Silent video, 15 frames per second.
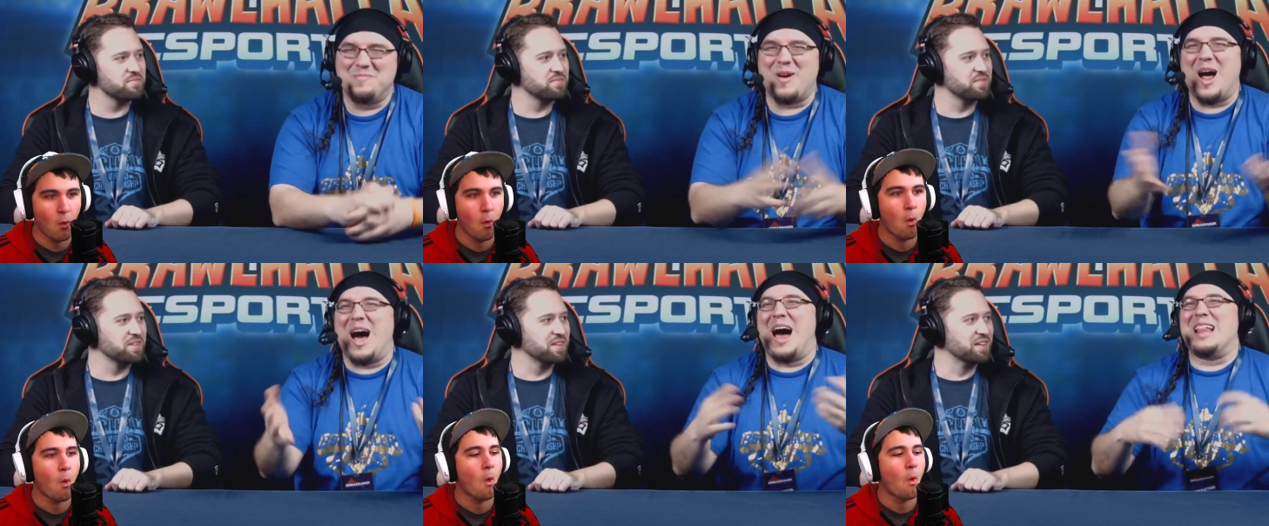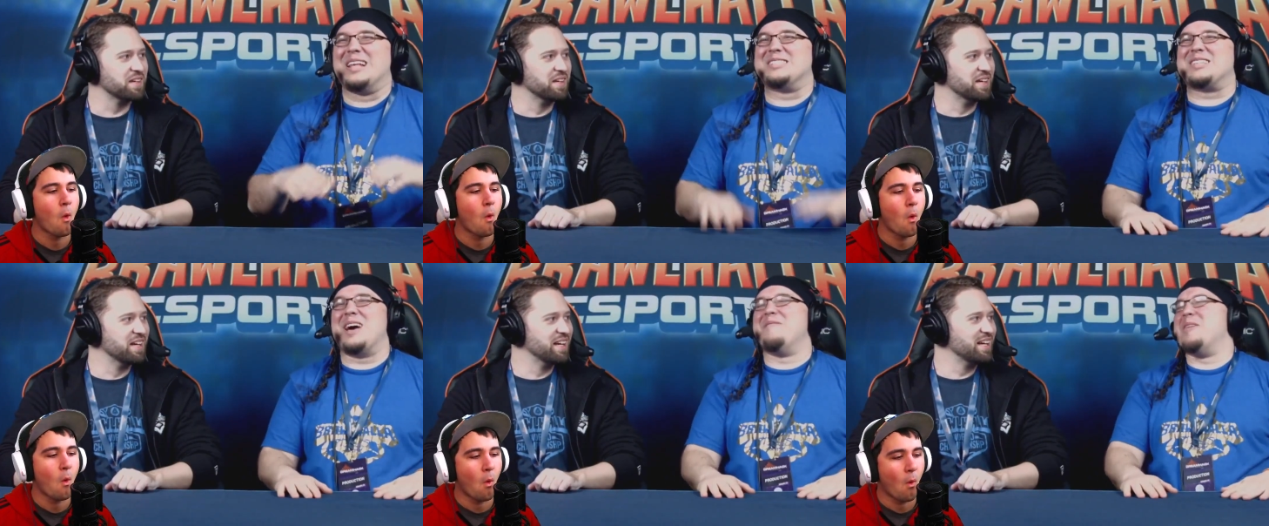
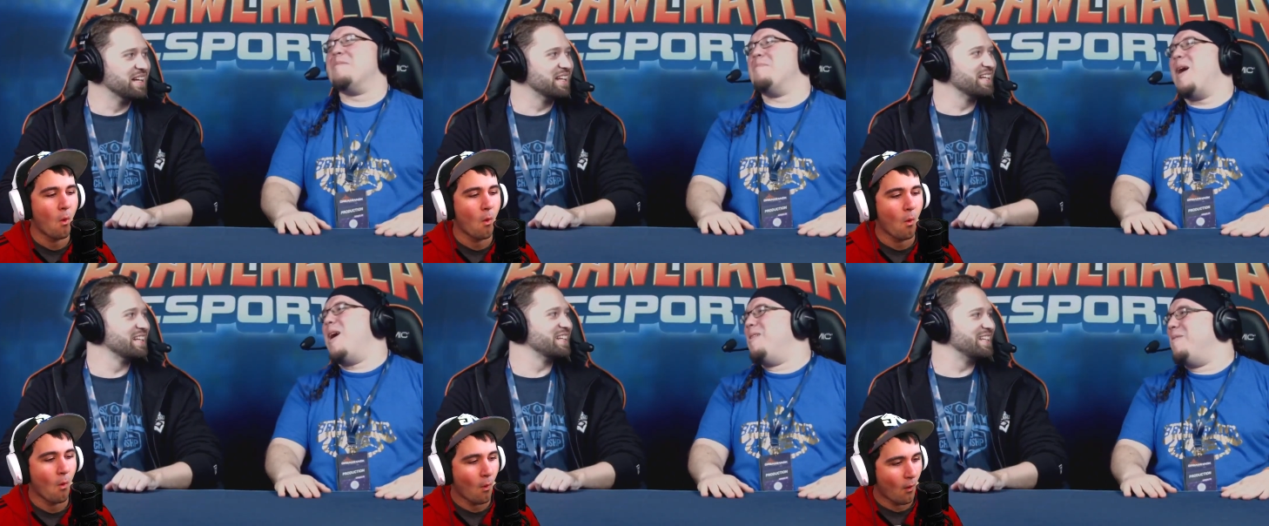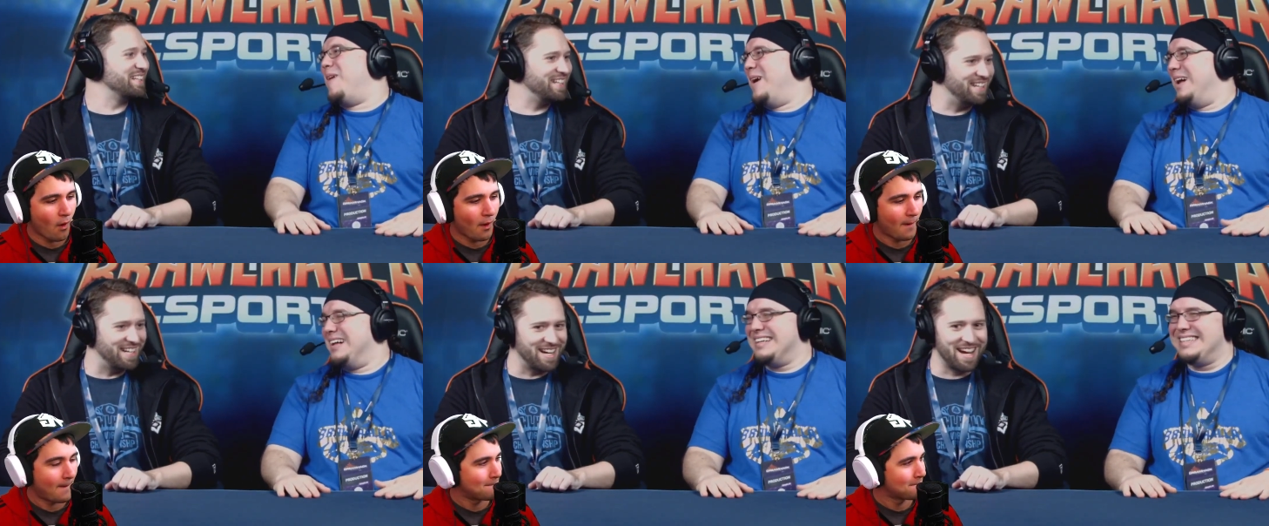Speaker 1: Brawl's coming to
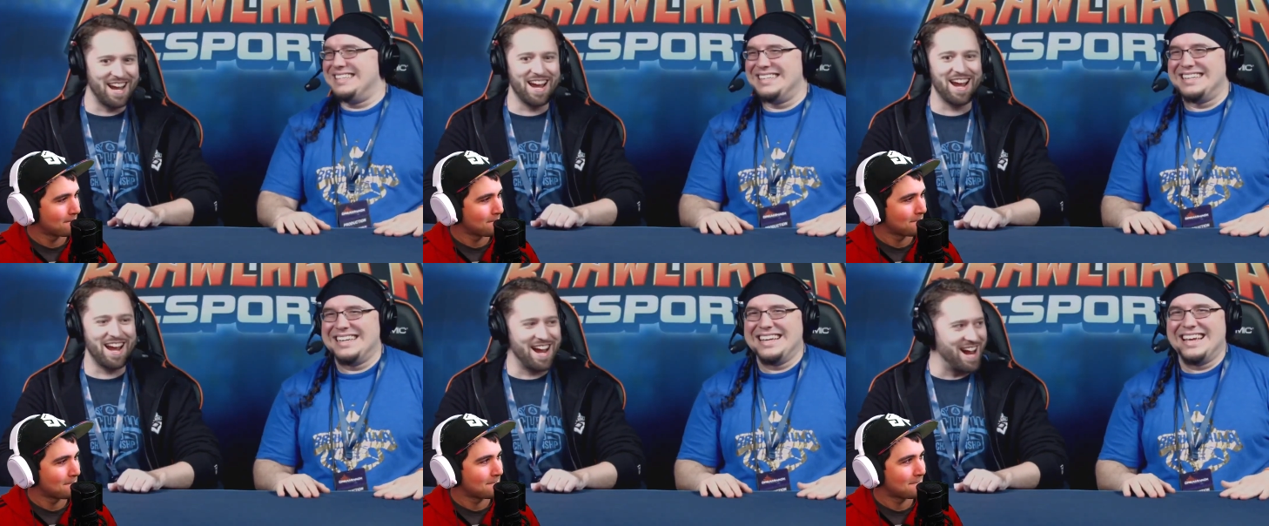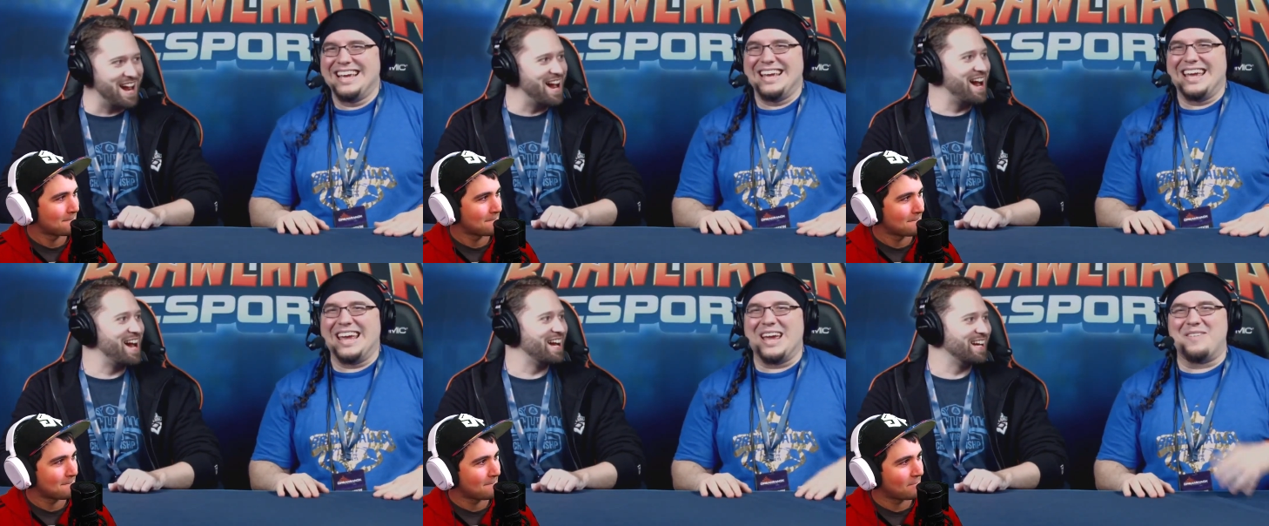mobile.
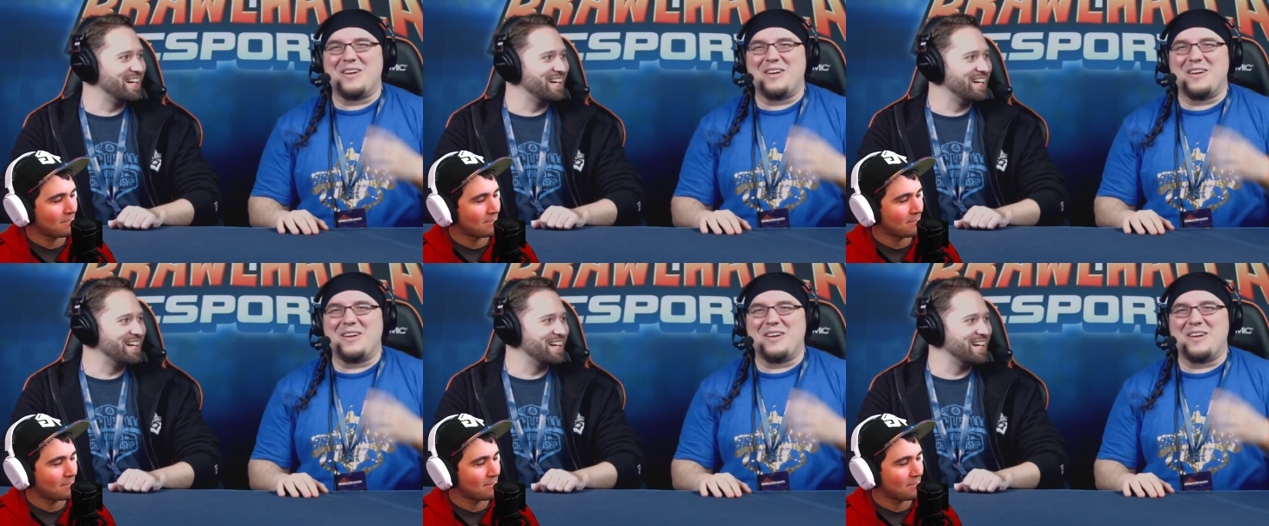Yeah. You